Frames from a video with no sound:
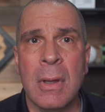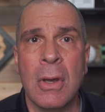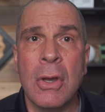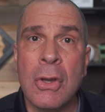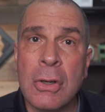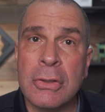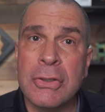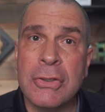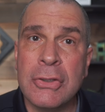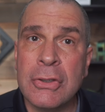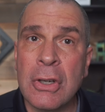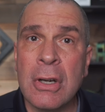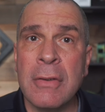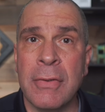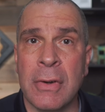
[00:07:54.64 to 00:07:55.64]
Your
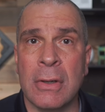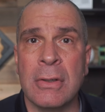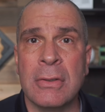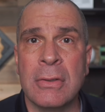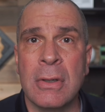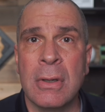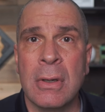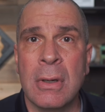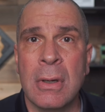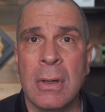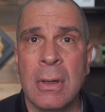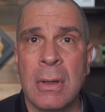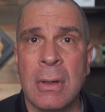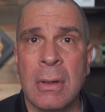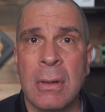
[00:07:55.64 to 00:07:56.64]
servers
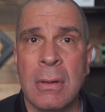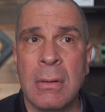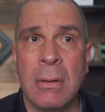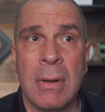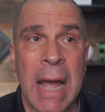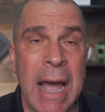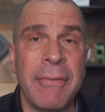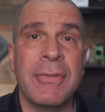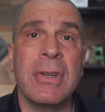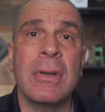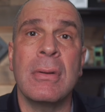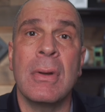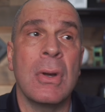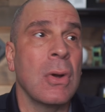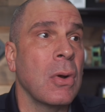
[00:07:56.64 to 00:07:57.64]
have
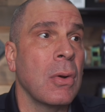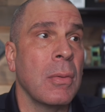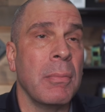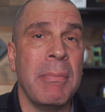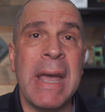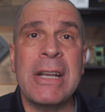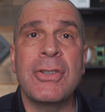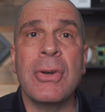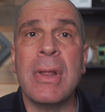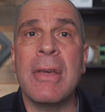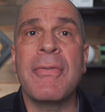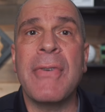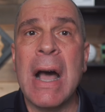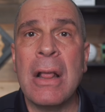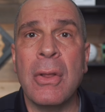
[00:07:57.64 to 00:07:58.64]
to make sure they
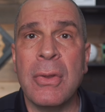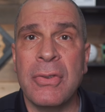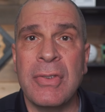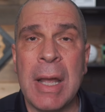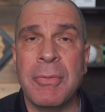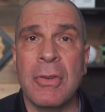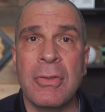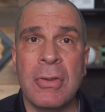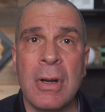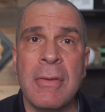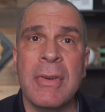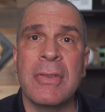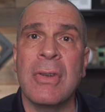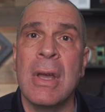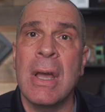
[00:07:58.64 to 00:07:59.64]
follow the steps of
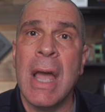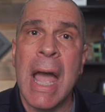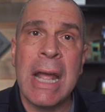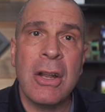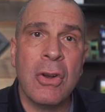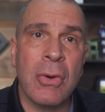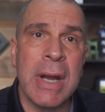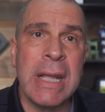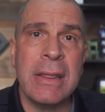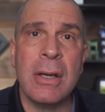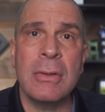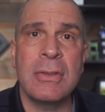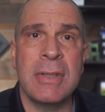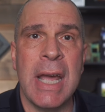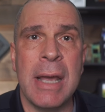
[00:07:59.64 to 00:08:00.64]
service and greet
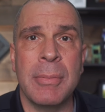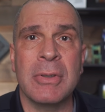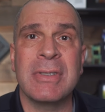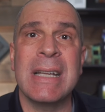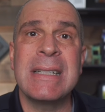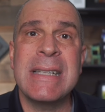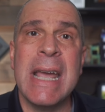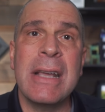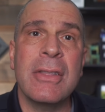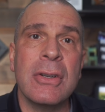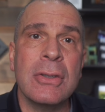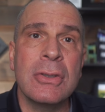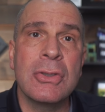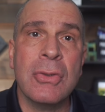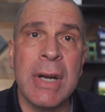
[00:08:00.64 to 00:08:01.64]
those tables and take
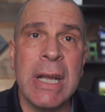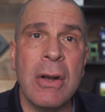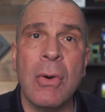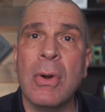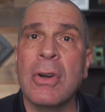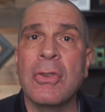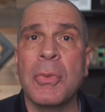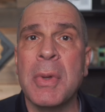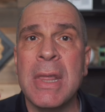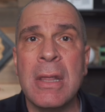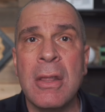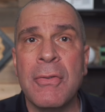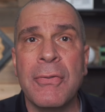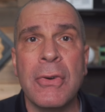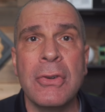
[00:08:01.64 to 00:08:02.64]
drink orders within
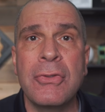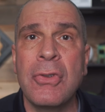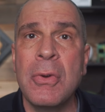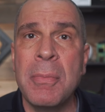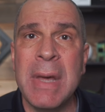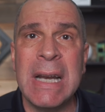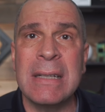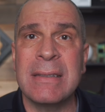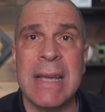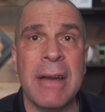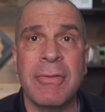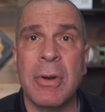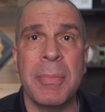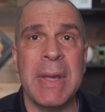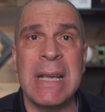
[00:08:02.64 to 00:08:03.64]
the first 2 minutes
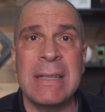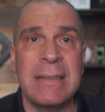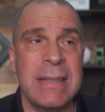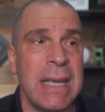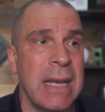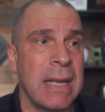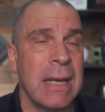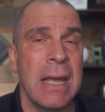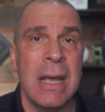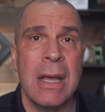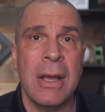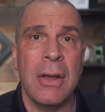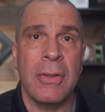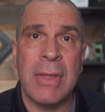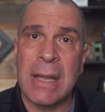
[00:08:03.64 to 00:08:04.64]
after being seated,
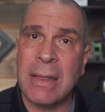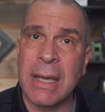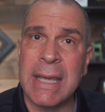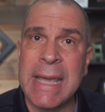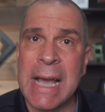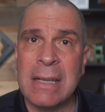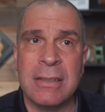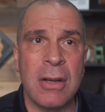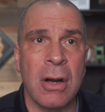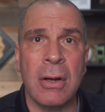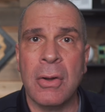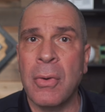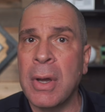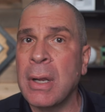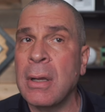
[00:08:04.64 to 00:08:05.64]
that the guests
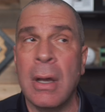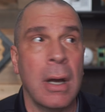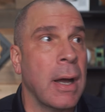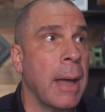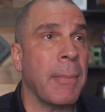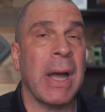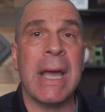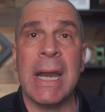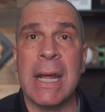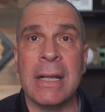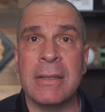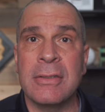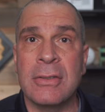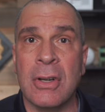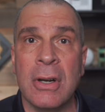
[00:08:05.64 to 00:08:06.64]
aren't going, am I going to
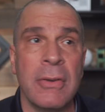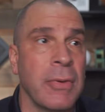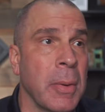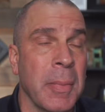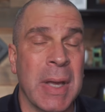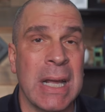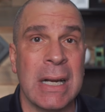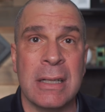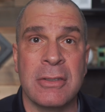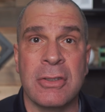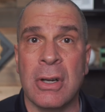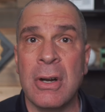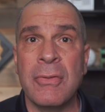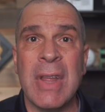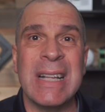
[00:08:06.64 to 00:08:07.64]
get served? And I'm getting
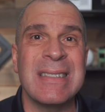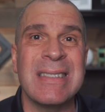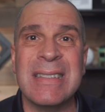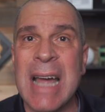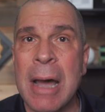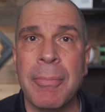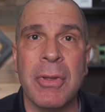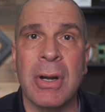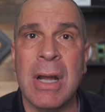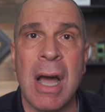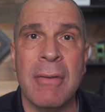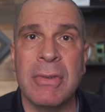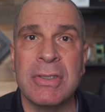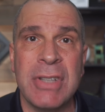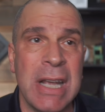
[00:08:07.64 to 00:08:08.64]
served, and stop their
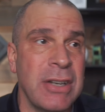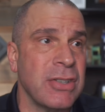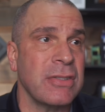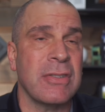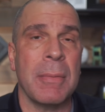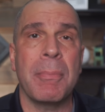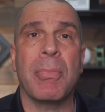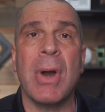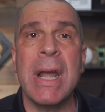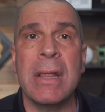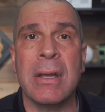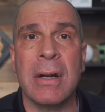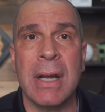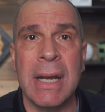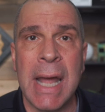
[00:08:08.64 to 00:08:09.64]
conversations and break
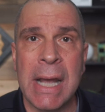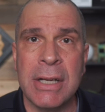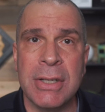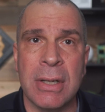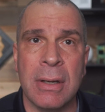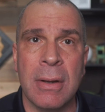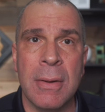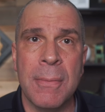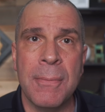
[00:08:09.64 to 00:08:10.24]
their connection.